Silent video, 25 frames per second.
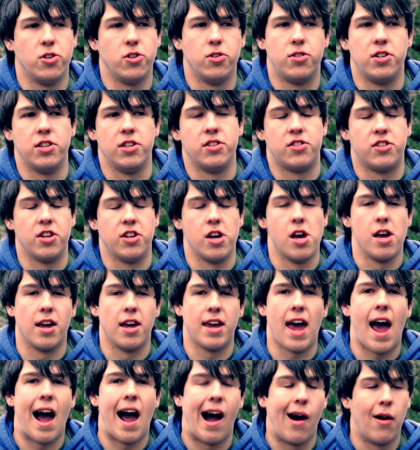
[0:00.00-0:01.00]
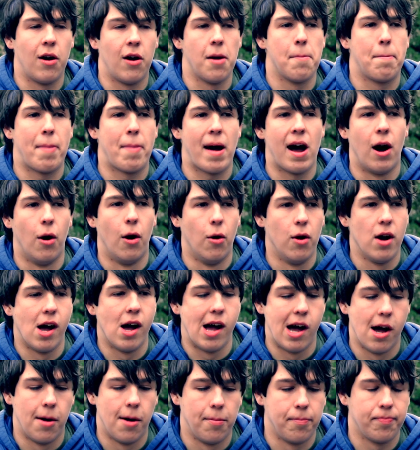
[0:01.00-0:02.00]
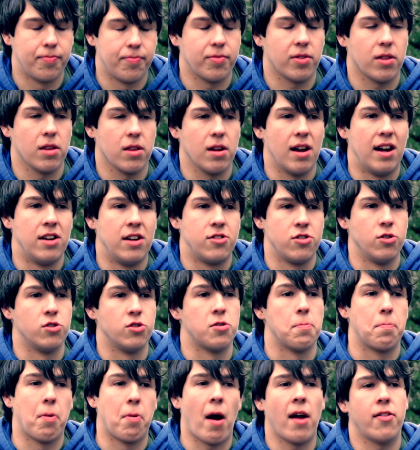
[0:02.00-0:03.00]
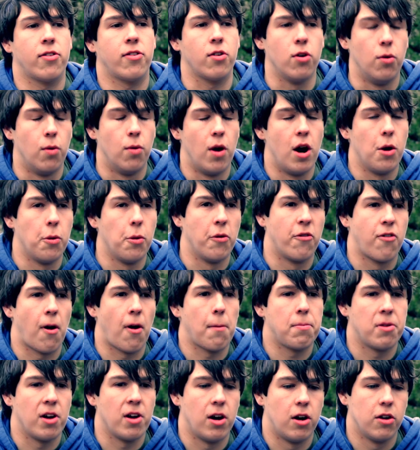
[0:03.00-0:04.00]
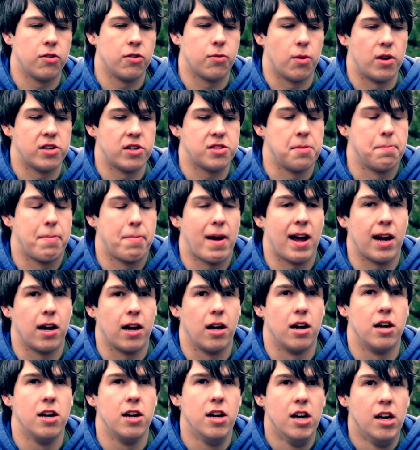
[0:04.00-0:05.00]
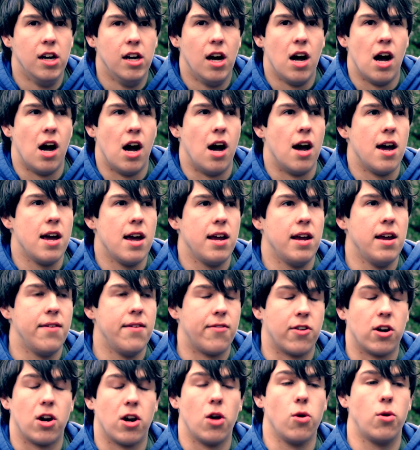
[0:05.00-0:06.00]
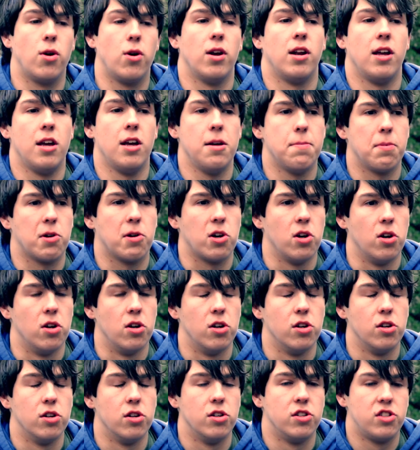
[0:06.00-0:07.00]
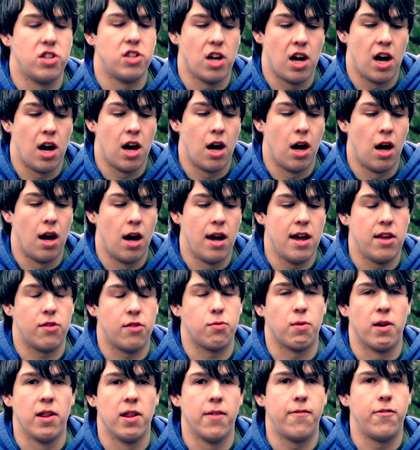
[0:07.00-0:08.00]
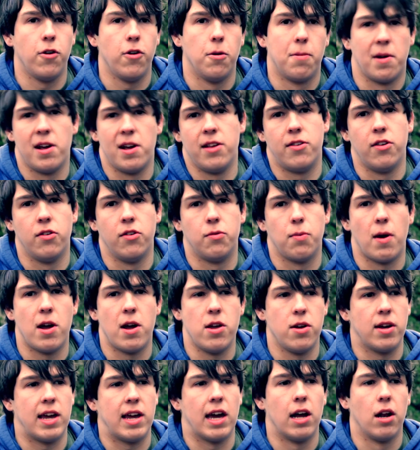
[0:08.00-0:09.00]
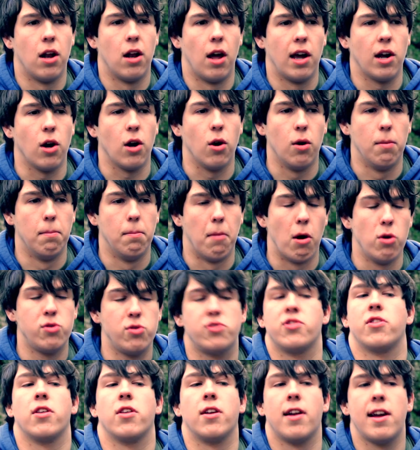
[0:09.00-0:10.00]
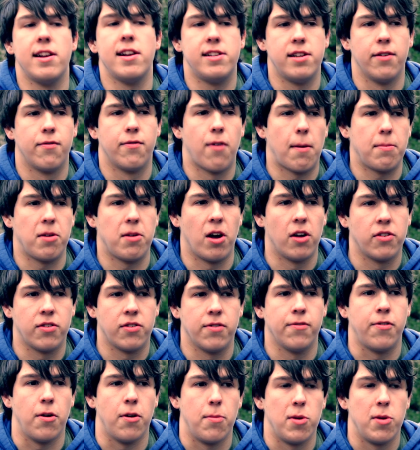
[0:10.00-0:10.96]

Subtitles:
opportunities to get out and about and do some practical work with reptiles whilst in Bangor, even locally, because it's one of the few places where you get like most of the native reptiles and